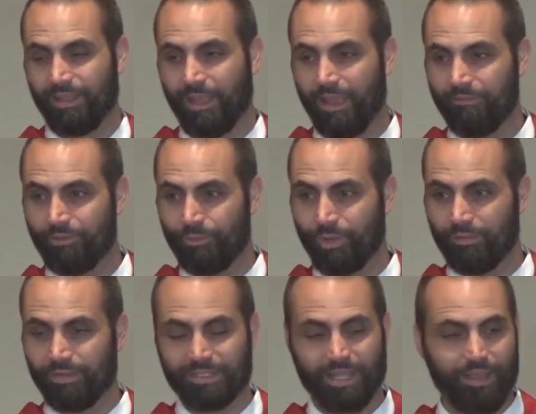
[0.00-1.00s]
Every one of
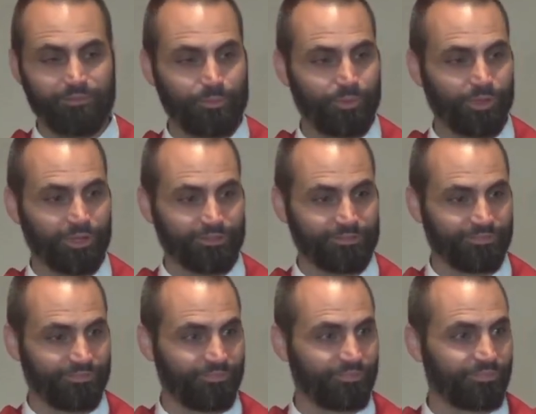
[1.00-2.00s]
us have a part.
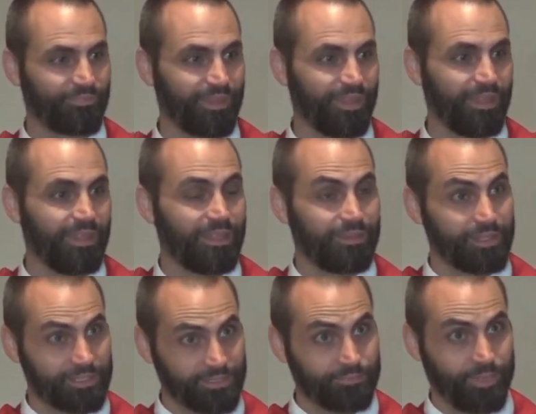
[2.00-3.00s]

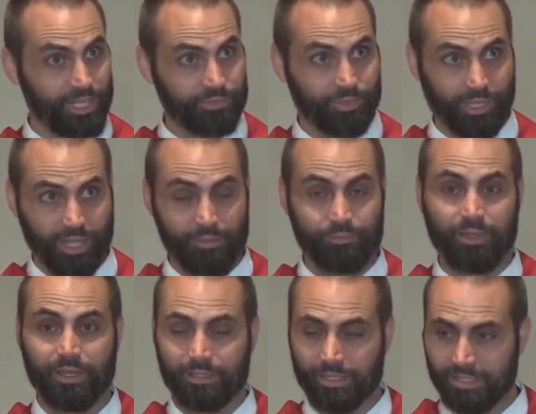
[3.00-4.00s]
This is the place we come,
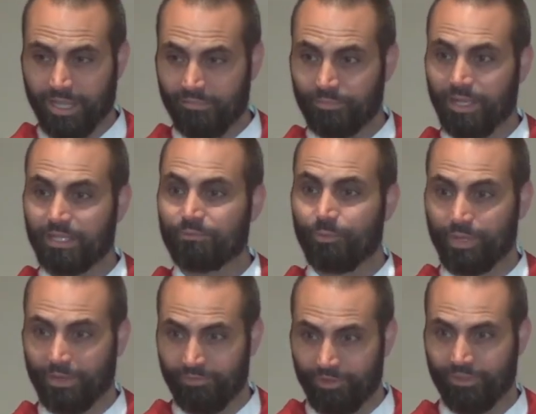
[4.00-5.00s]
the safe place where we
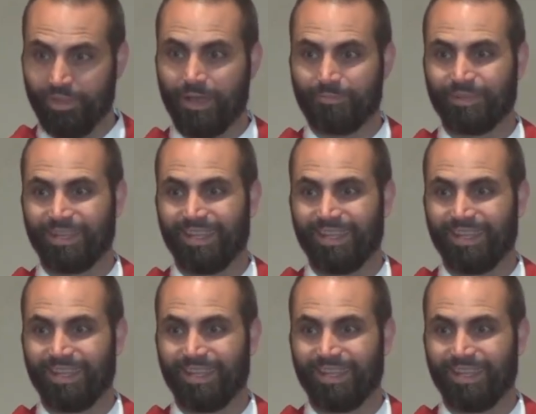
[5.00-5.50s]
get filled up.